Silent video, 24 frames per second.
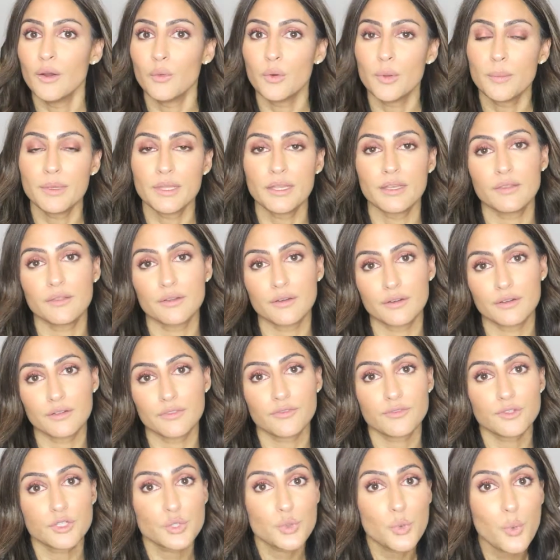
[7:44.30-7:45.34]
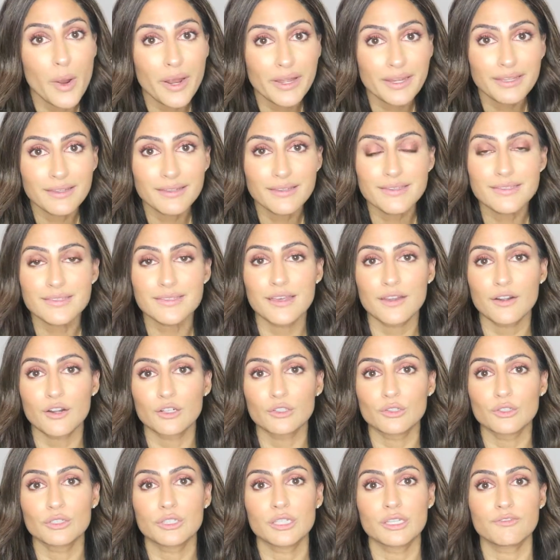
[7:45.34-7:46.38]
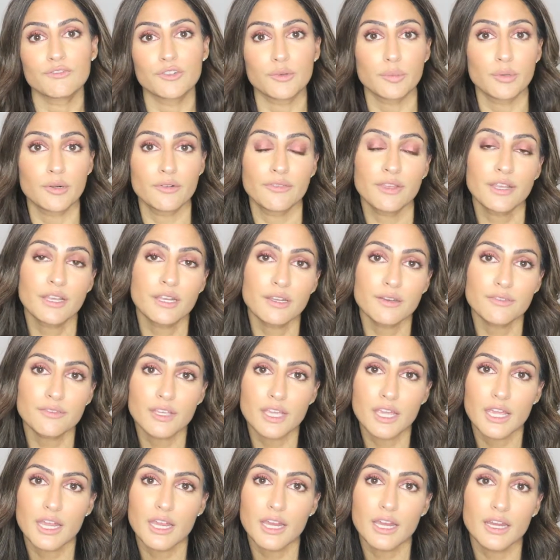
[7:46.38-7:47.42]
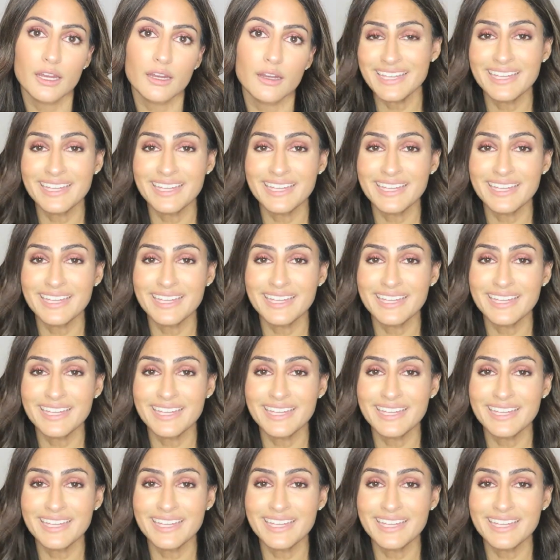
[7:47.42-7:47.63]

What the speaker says: women in their 20s that are looking for preventative care.